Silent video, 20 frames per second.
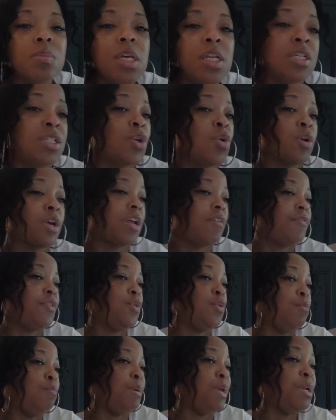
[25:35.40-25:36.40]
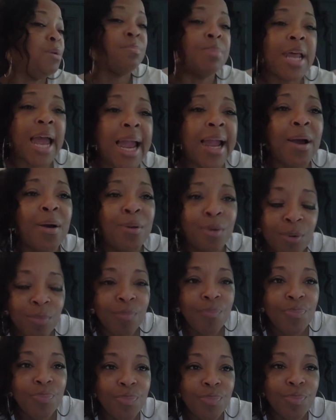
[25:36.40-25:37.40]
That it's okay for you to beat them down
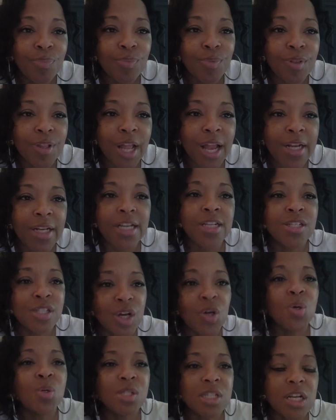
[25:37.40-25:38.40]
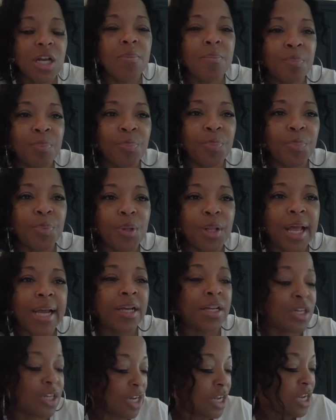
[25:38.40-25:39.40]
like they stole something,
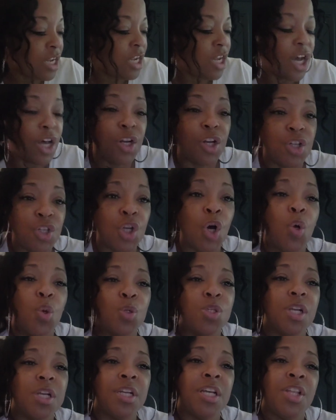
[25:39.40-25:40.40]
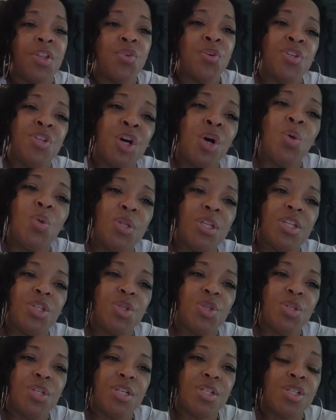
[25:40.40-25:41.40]
like another adult
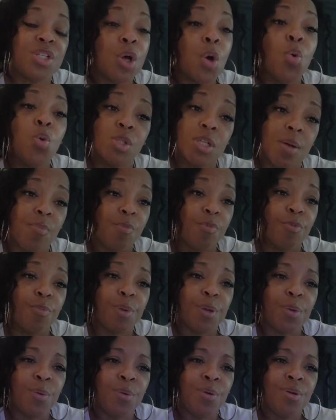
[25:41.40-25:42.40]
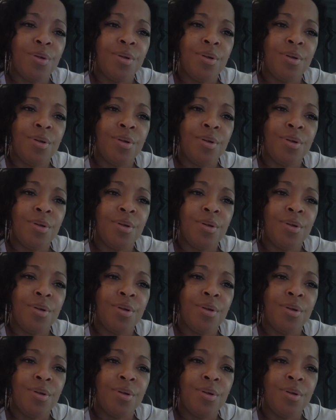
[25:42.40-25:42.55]
that stole something from you.